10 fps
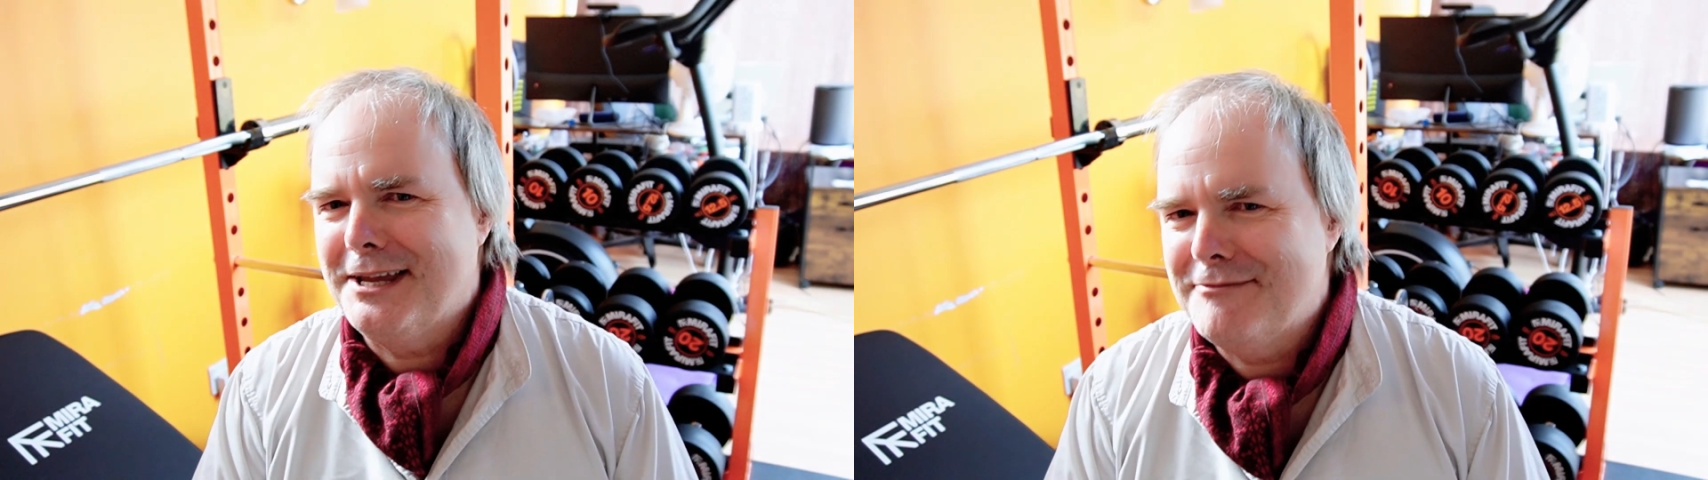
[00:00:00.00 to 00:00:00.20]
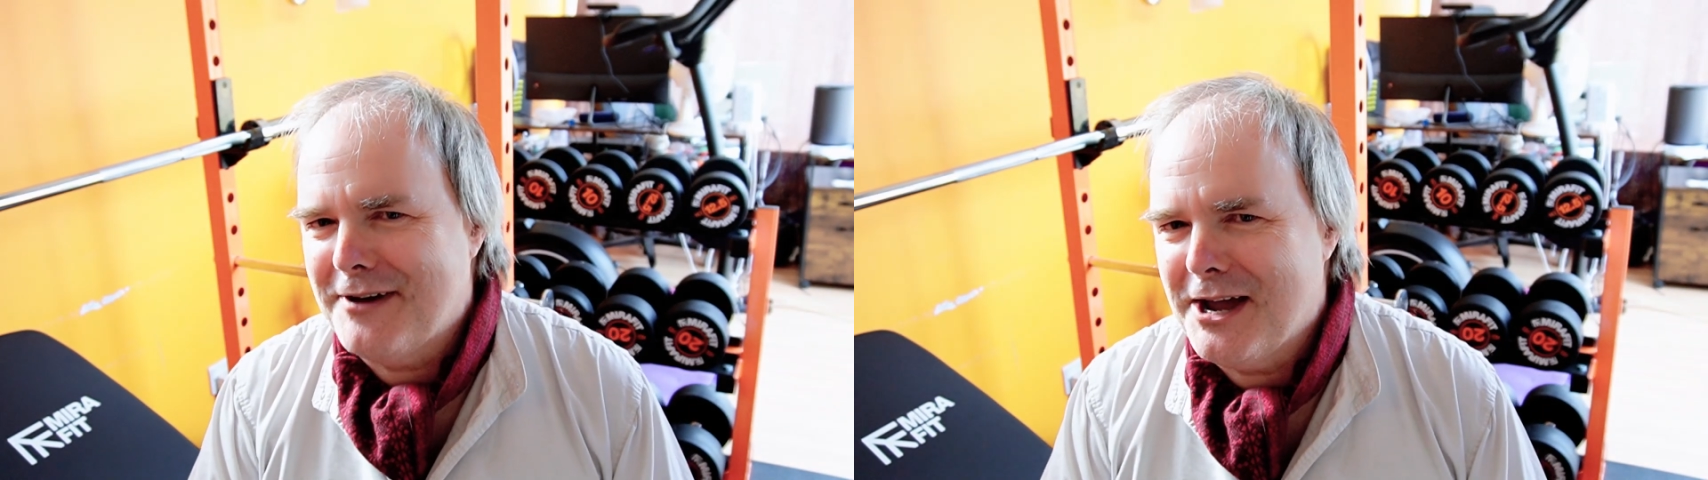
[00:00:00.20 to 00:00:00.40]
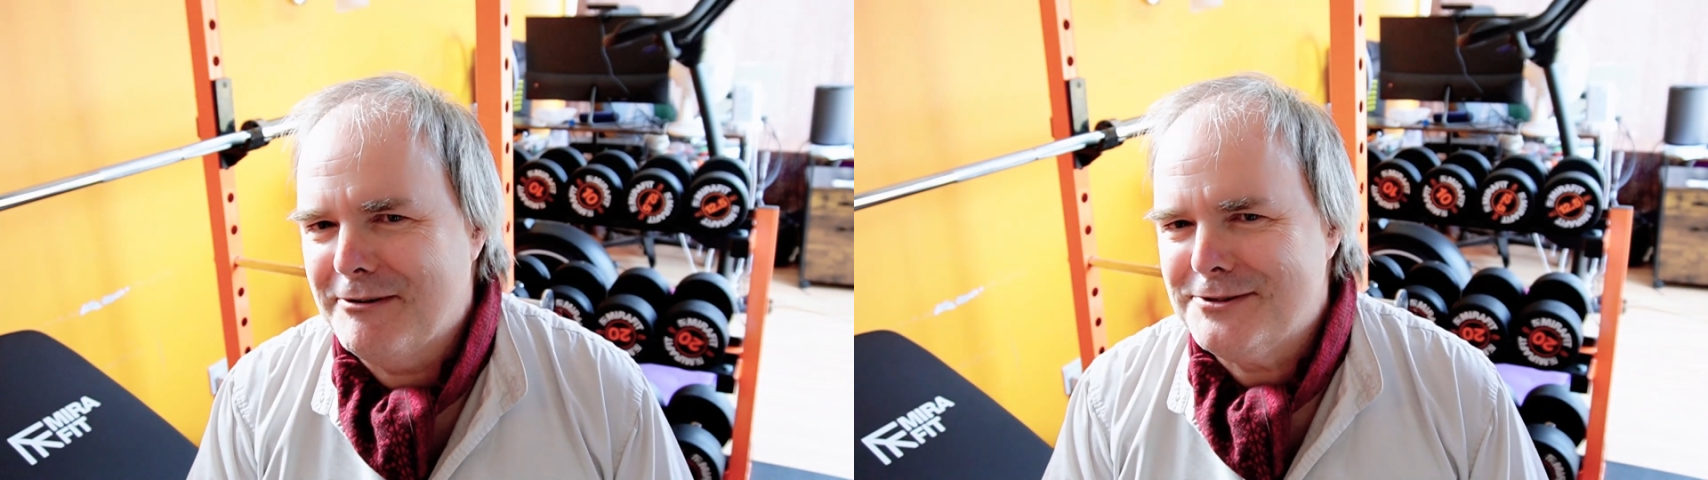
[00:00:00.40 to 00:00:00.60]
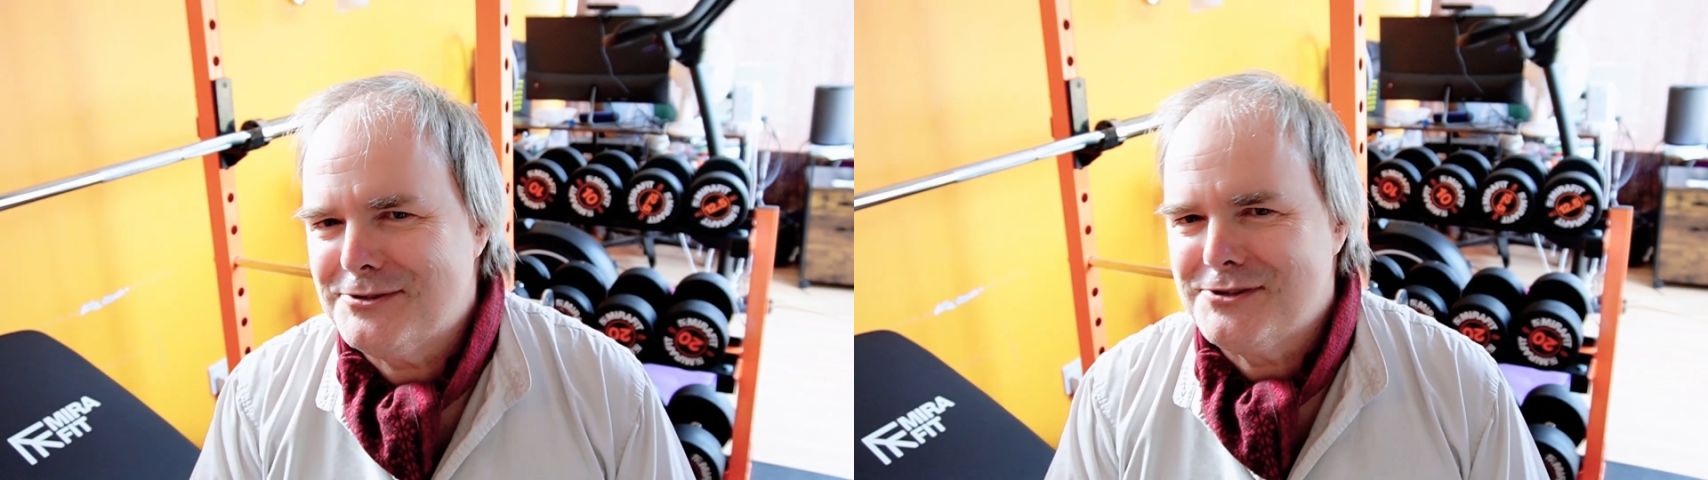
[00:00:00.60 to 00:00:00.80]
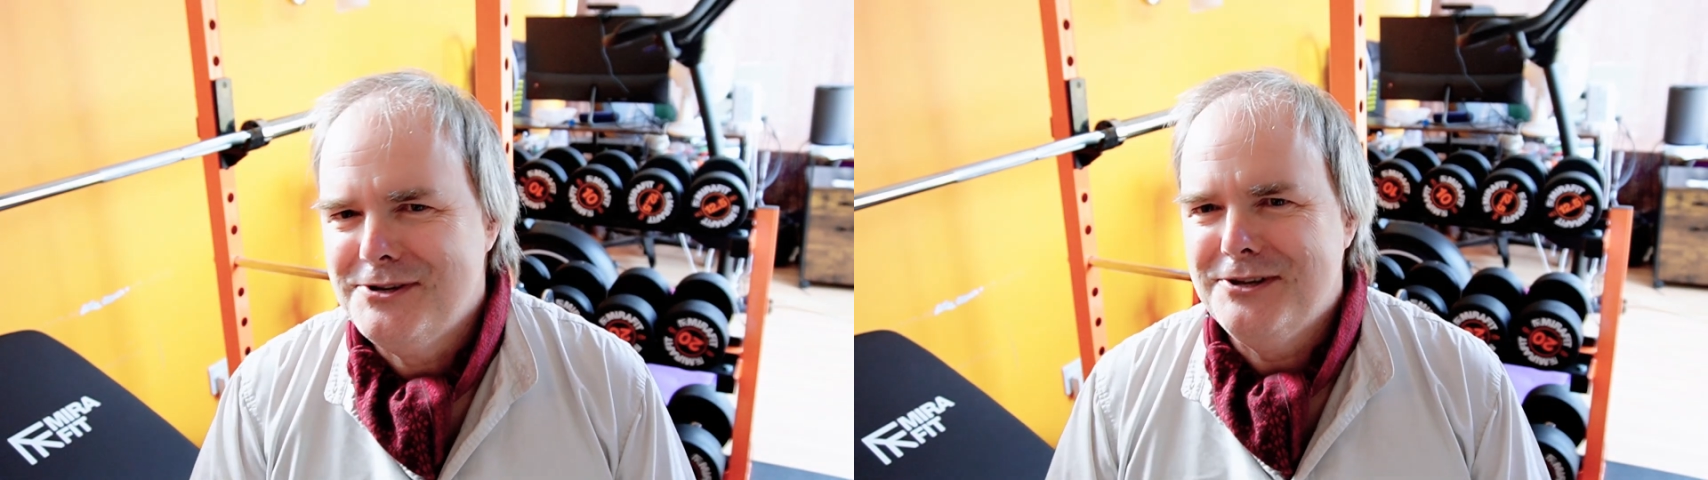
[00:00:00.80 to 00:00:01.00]

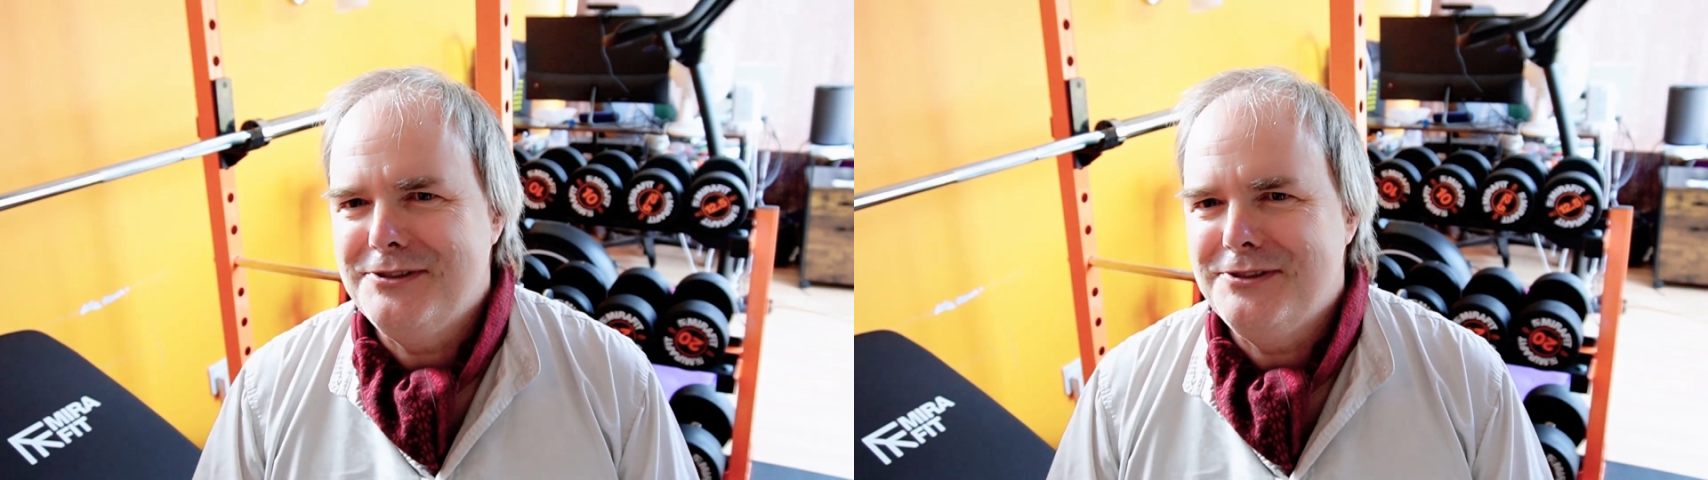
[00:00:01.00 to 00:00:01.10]
environs,